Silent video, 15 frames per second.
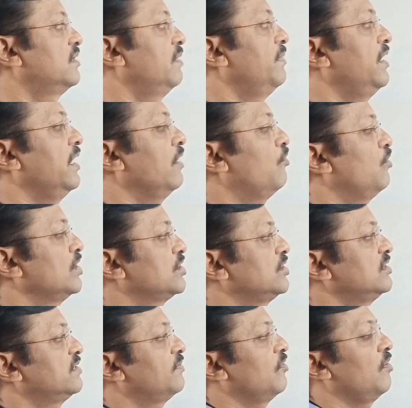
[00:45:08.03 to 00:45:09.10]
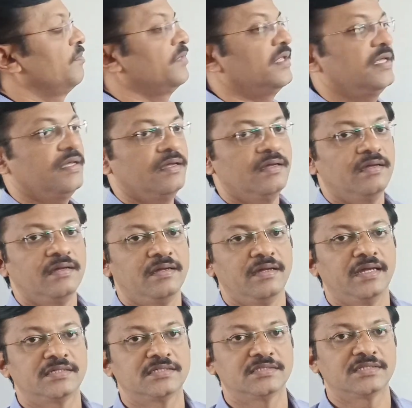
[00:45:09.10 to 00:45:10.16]
remaining questions from the
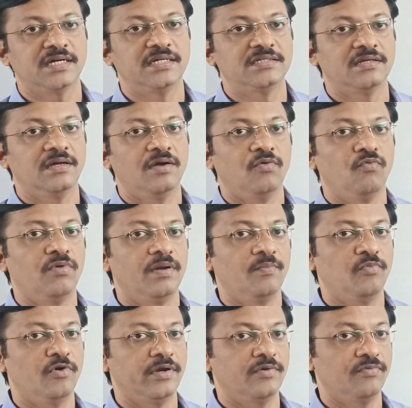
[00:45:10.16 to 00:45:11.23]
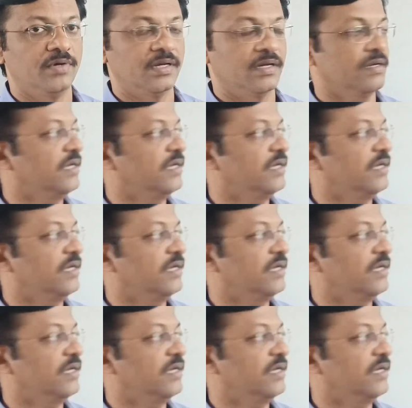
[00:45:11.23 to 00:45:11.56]
exercise 1.1.